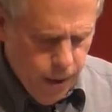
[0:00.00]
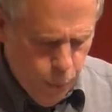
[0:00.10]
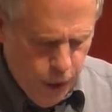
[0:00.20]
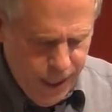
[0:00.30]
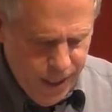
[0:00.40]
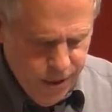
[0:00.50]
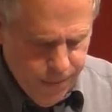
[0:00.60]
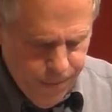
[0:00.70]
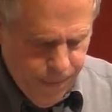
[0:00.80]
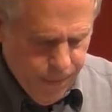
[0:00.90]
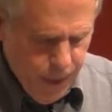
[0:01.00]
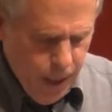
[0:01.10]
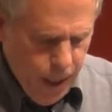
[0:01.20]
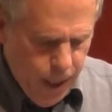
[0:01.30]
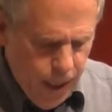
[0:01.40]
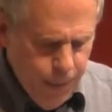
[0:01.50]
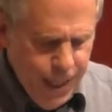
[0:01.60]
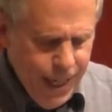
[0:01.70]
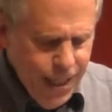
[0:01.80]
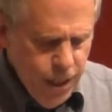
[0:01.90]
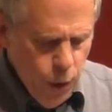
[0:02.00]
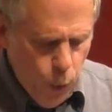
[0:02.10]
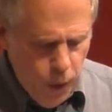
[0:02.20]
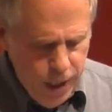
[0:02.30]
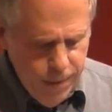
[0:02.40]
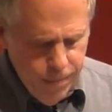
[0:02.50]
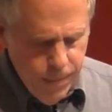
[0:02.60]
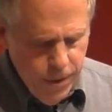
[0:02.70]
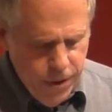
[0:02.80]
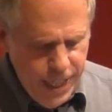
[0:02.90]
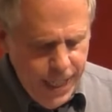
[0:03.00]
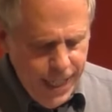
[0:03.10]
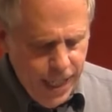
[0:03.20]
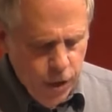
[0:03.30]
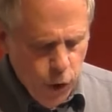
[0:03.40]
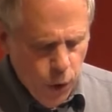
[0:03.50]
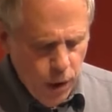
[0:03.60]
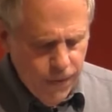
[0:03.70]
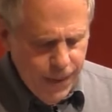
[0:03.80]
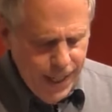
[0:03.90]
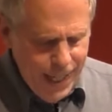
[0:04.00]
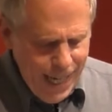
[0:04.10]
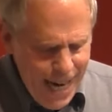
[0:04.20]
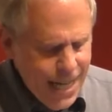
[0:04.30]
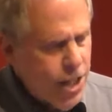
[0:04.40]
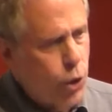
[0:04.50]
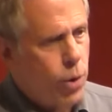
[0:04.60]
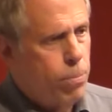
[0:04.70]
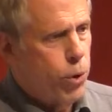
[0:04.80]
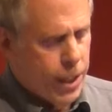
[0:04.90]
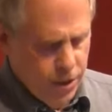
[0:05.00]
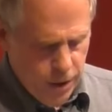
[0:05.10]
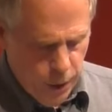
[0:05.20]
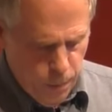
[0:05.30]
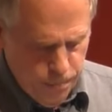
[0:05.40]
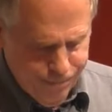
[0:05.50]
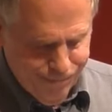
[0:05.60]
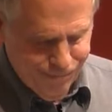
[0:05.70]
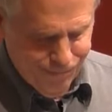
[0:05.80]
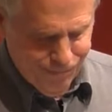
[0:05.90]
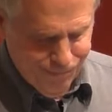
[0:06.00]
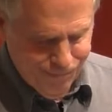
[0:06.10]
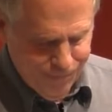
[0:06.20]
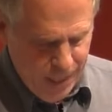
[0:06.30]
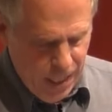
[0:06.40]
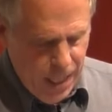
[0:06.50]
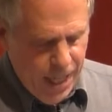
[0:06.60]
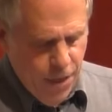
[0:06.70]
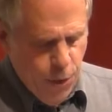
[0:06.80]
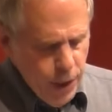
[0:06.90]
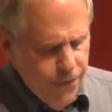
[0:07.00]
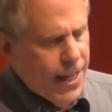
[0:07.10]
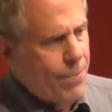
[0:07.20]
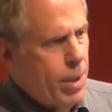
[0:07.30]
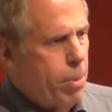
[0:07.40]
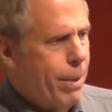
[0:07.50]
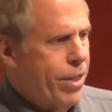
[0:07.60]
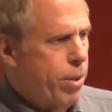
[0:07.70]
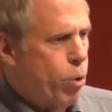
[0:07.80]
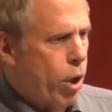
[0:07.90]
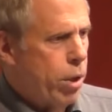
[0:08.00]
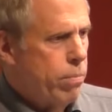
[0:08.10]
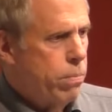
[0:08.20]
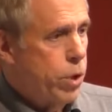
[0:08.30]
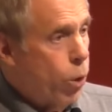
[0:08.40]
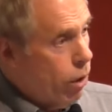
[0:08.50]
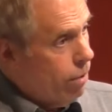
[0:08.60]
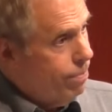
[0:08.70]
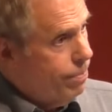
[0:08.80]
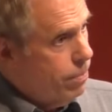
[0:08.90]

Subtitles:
appointees. In 1901, State had a total of 82 employees at home, 35 diplomats abroad, total.